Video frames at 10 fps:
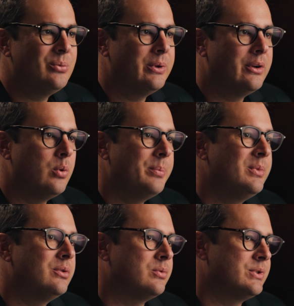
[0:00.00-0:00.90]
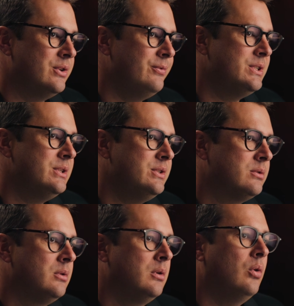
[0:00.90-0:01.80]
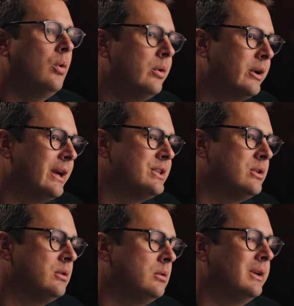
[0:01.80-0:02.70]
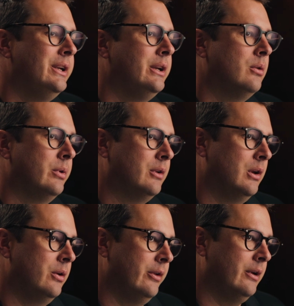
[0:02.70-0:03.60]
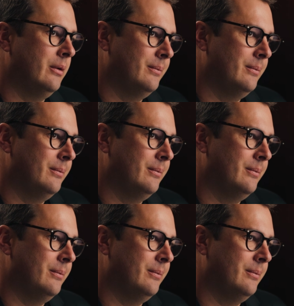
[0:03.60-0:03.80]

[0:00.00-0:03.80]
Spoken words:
with equipment or surfaces, or occasional cleaning with clothing.